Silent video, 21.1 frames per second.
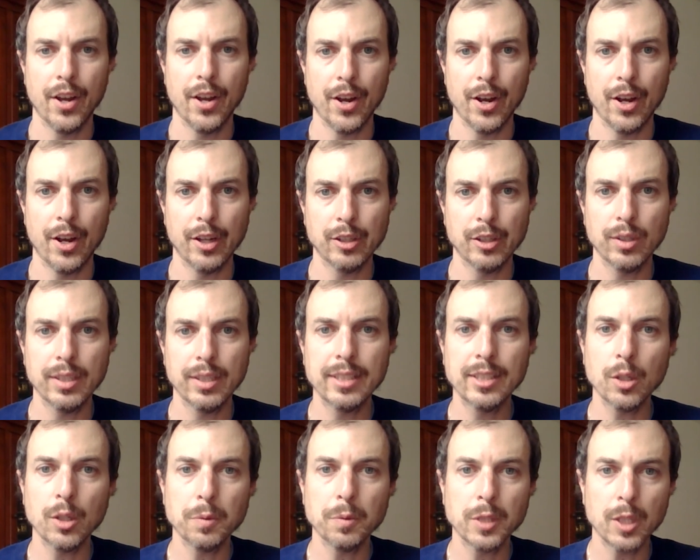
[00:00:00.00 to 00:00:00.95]
Uh, so
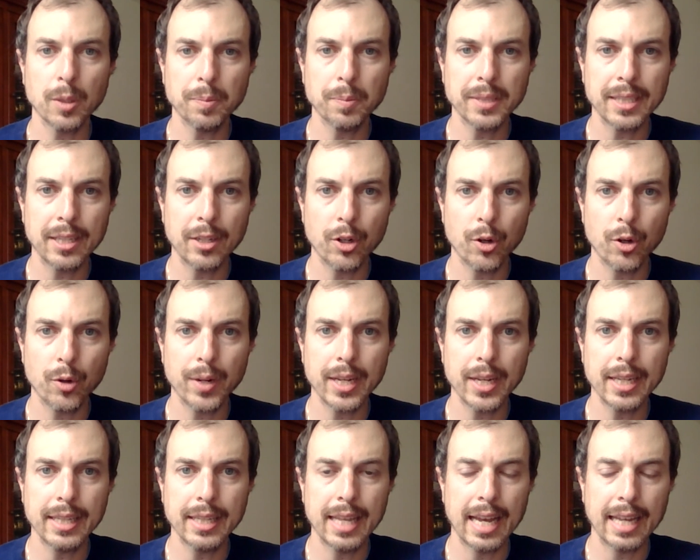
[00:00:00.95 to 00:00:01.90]
it's a
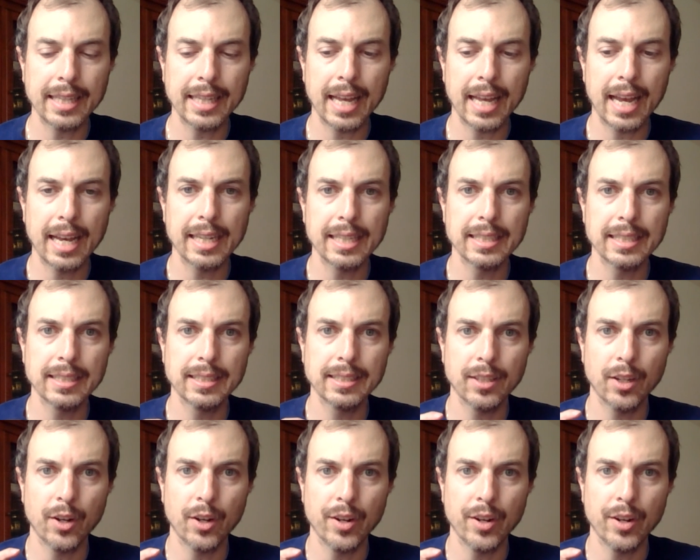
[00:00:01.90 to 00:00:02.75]
subsidiary that has